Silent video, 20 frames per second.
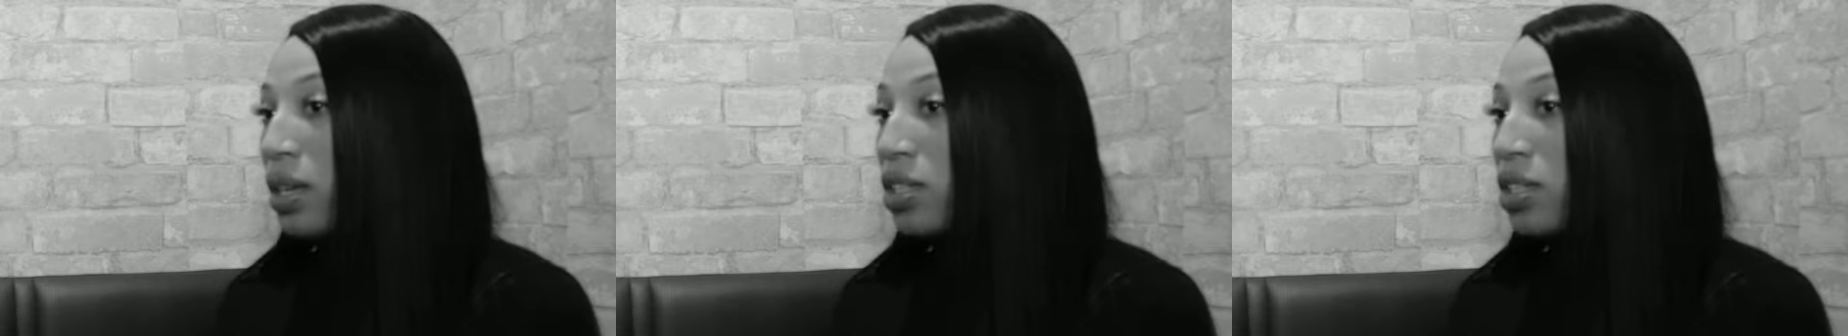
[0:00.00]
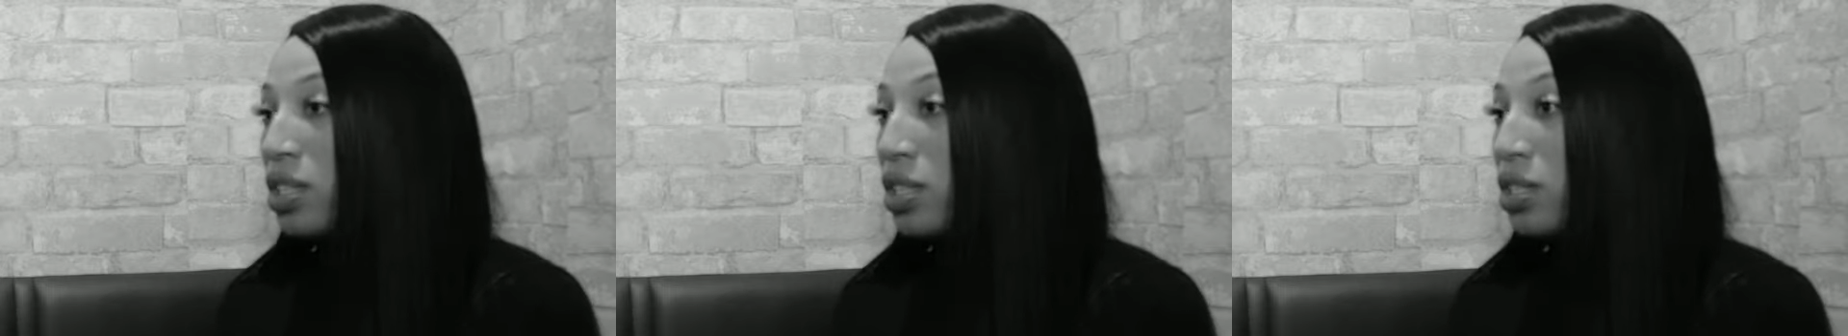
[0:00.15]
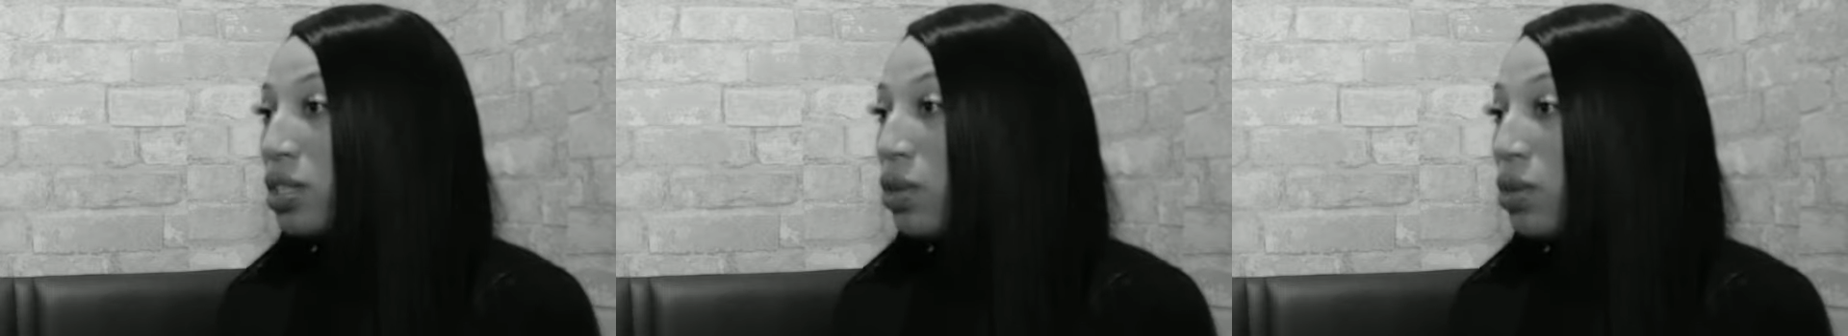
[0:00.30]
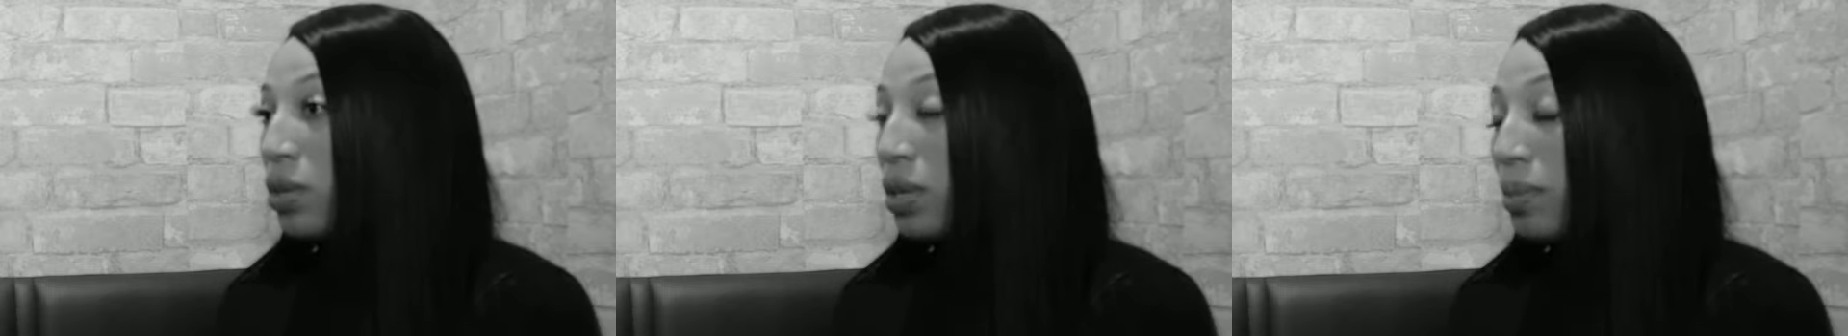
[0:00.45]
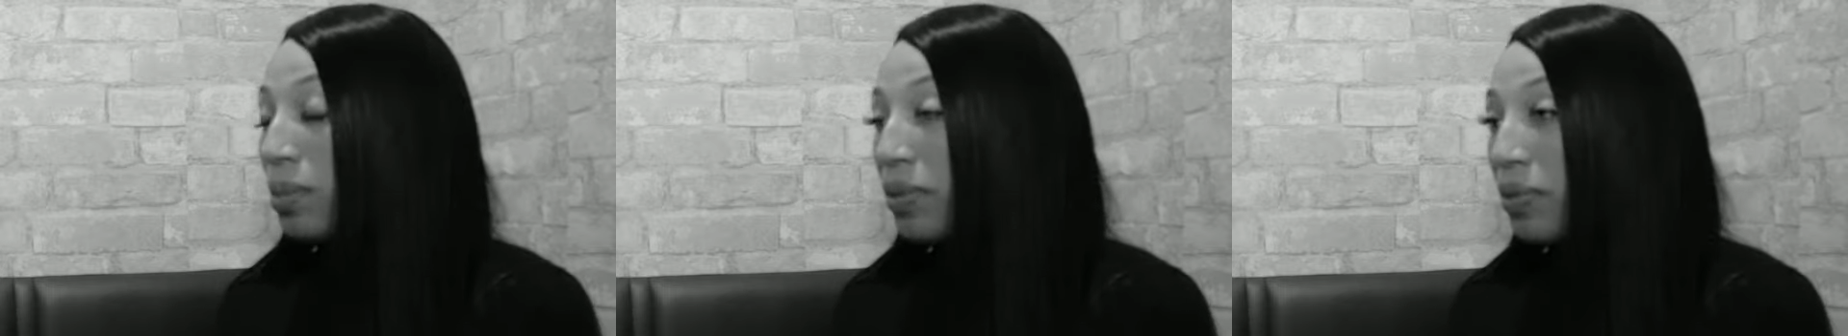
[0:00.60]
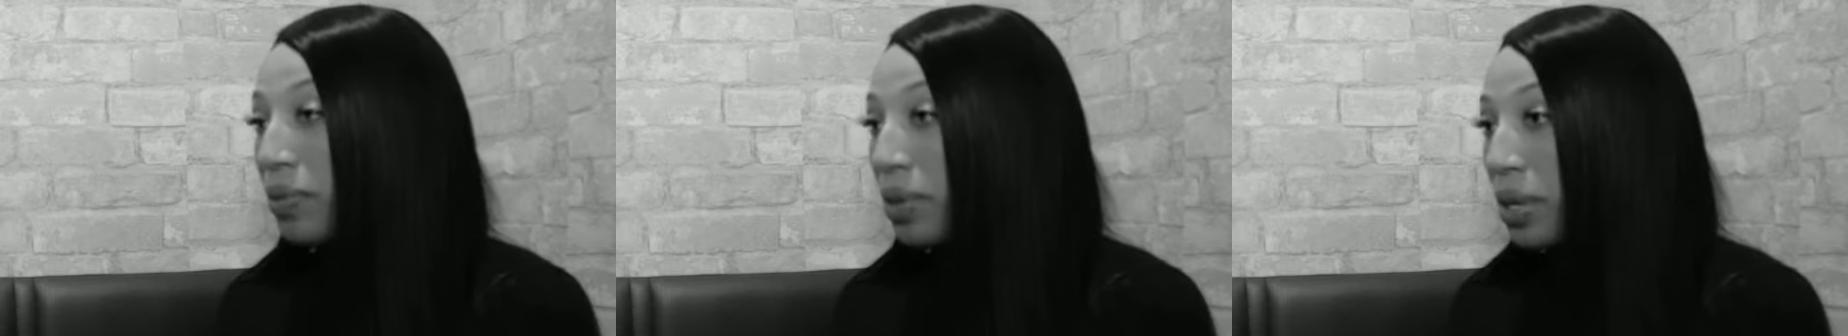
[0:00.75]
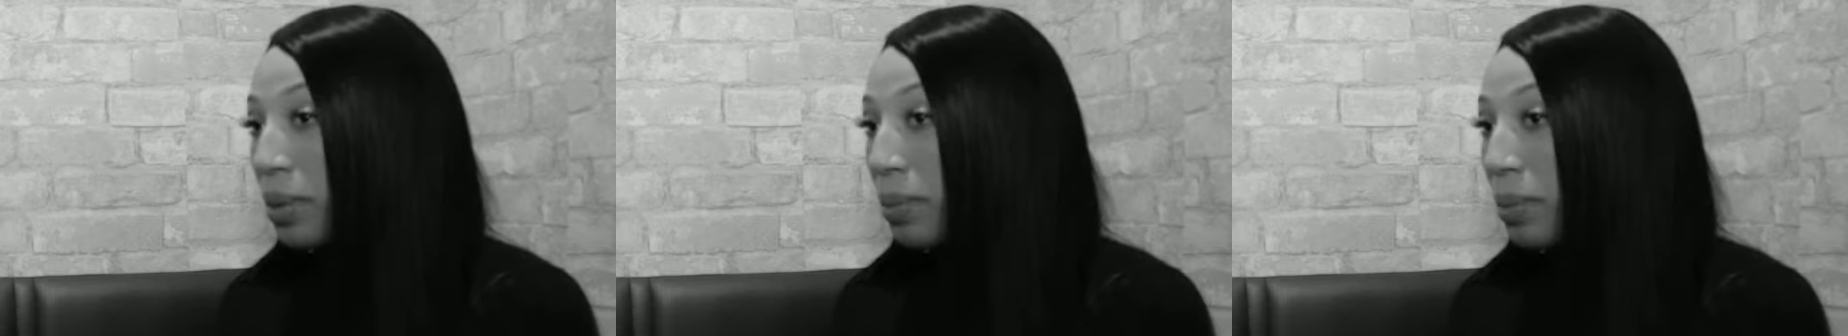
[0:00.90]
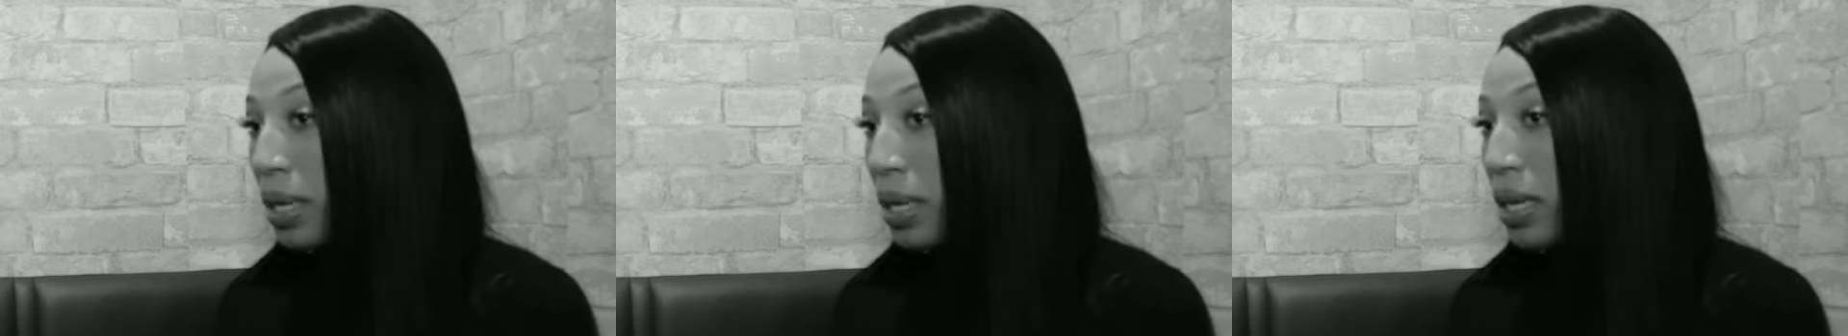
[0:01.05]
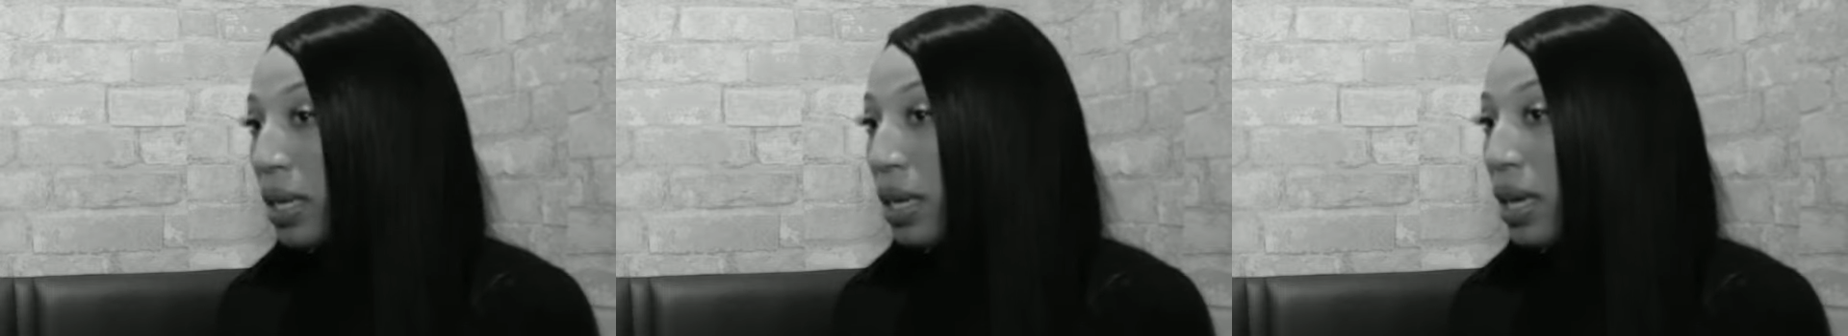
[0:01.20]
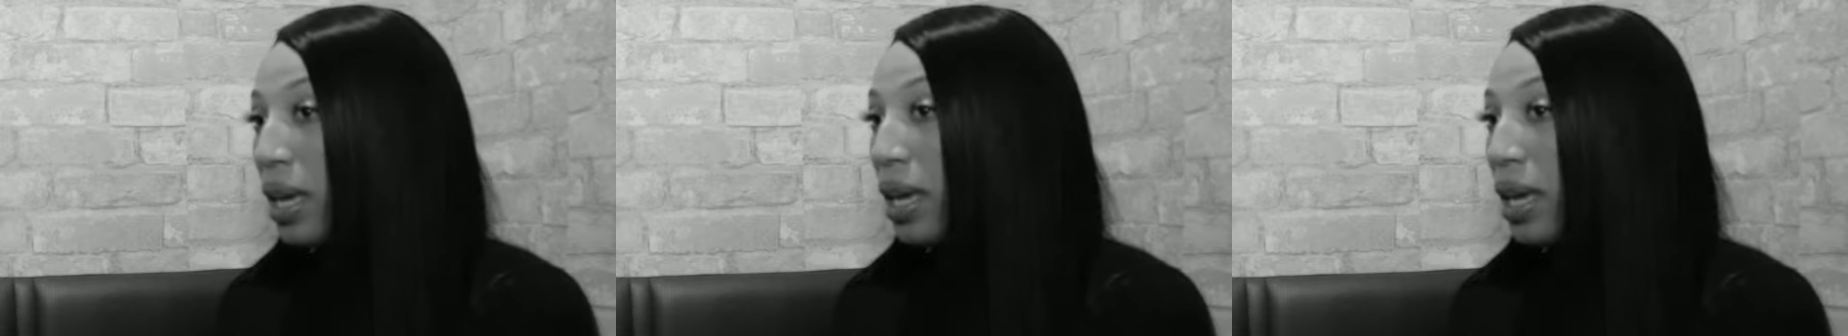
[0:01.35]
she told him in front of me,